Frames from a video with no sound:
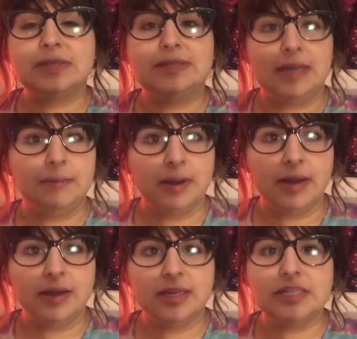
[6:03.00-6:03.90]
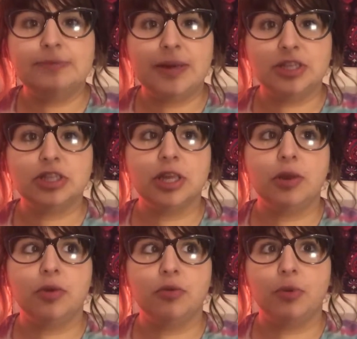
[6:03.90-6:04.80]
stigma,
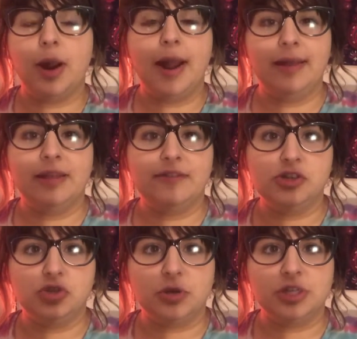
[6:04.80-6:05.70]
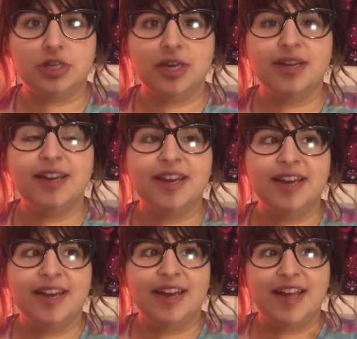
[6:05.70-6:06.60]
especially where I live in Georgia,
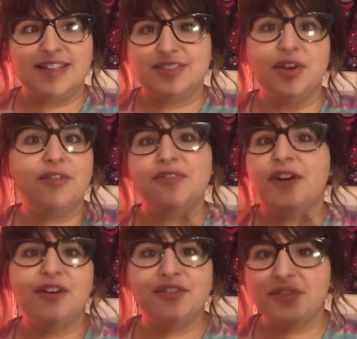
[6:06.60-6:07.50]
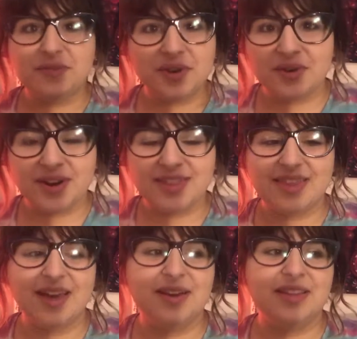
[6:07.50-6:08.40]
it's so far from the north
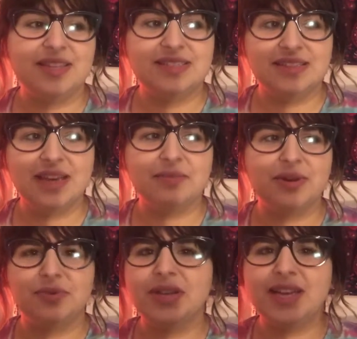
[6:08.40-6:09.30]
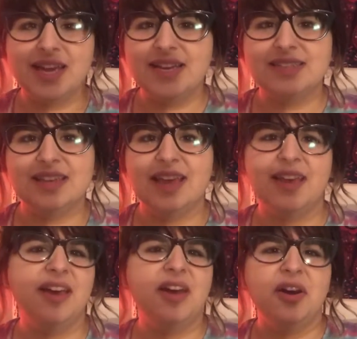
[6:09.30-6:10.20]
that the stigma really is
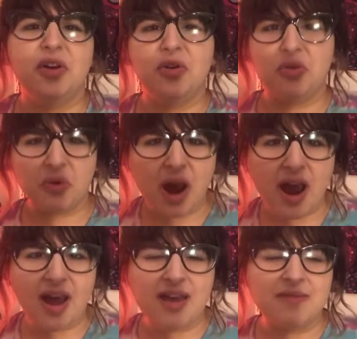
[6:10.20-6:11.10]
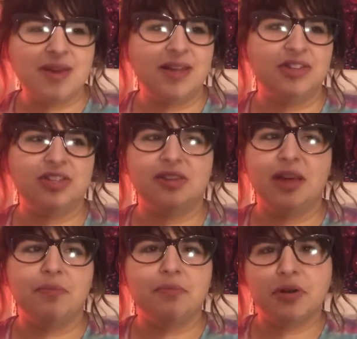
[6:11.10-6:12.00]
like crime and just
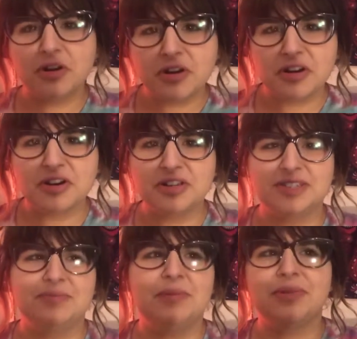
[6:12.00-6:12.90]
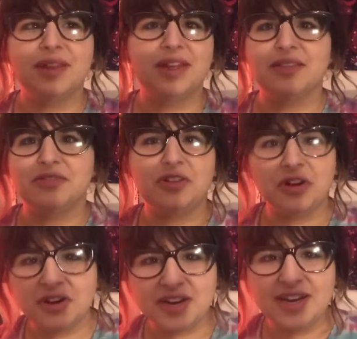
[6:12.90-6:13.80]
like murders, and people think it's
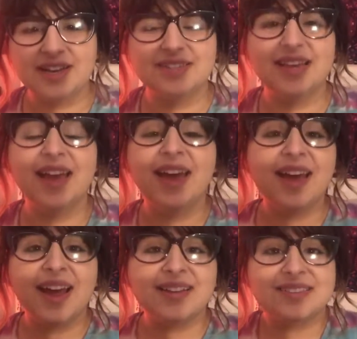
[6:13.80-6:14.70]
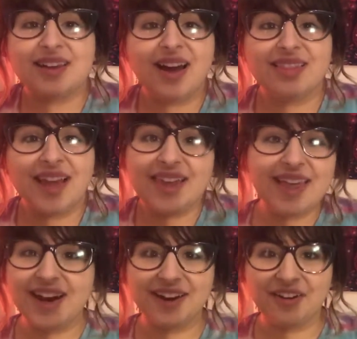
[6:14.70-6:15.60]
dirty, and it's like, it's not like
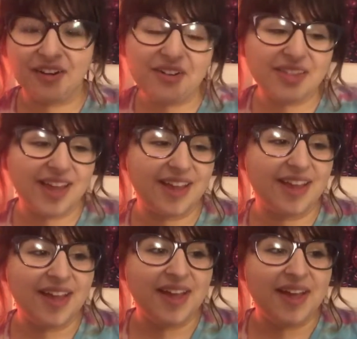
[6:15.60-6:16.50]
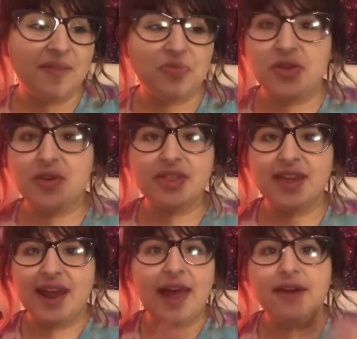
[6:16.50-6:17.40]
that at all. Like, you get
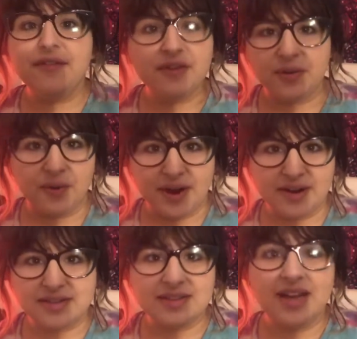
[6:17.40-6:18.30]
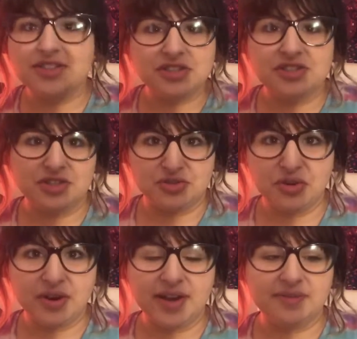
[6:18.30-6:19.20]
that everywhere. It's not just
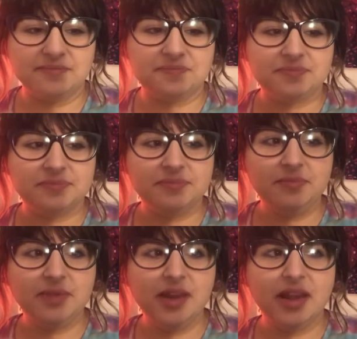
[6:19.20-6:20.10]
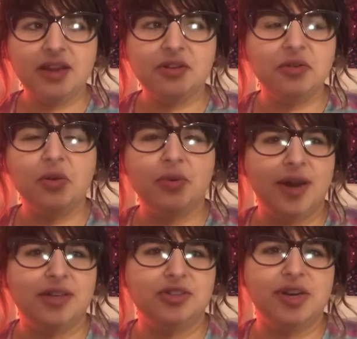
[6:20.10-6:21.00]
Detroit. I don't know
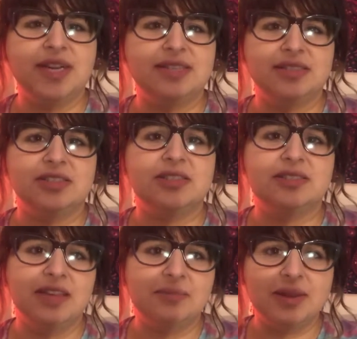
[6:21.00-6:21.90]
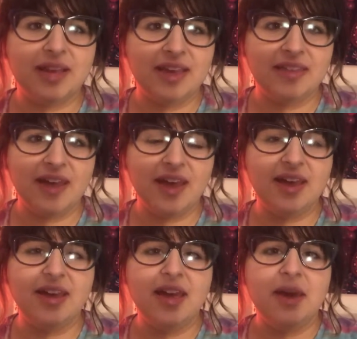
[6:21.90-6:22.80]
why Detroit has such a stigma like
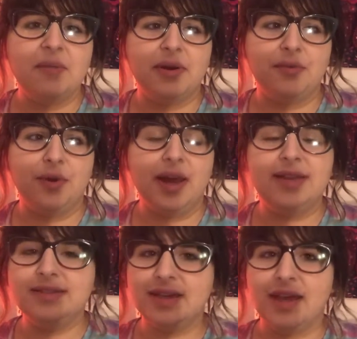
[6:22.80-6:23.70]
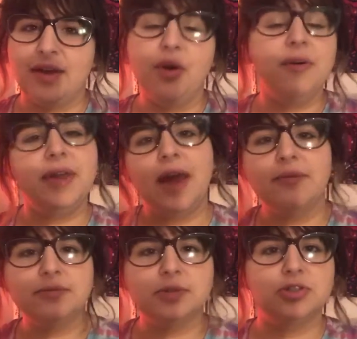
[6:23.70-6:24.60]
that, but when I say, oh yeah,
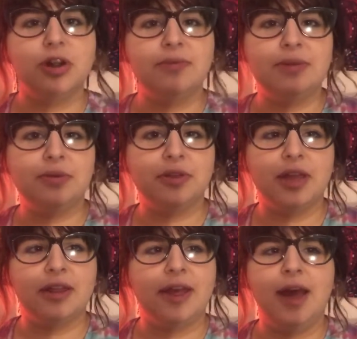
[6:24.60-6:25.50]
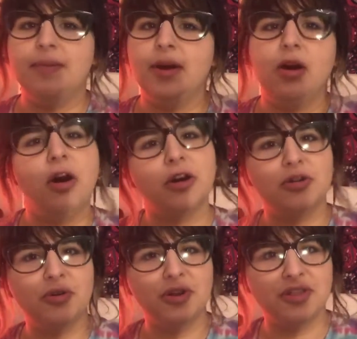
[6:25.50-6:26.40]
I'm from Detroit, people think like I'm like a
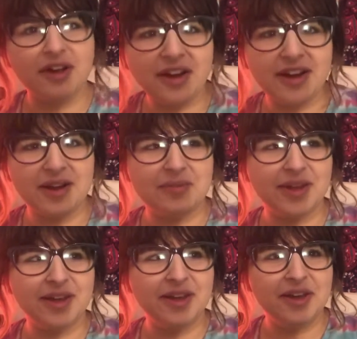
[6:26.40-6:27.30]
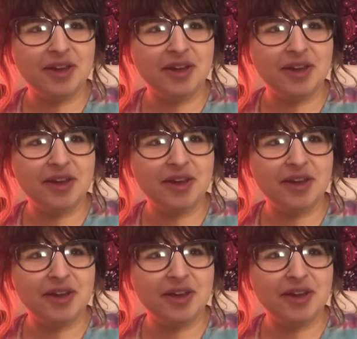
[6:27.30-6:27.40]
hardcore thug, and I'm like,